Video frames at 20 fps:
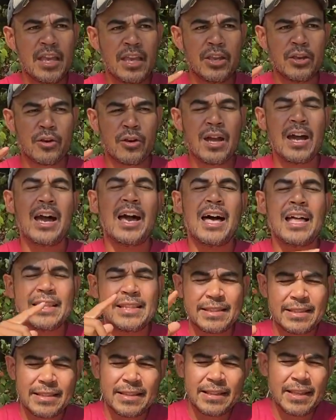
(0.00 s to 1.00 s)
you're
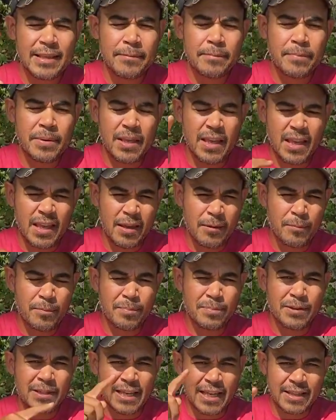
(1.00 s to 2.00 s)
constantly being
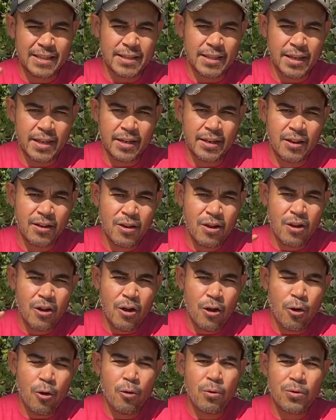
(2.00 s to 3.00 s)
planted
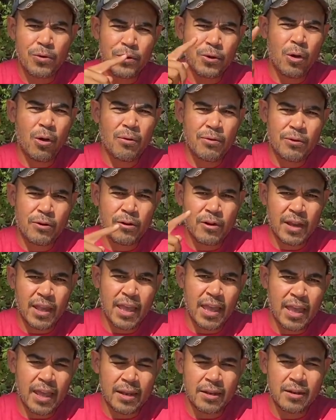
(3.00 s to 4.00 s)
over and over
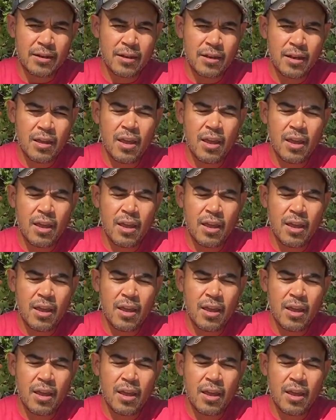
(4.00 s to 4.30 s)
again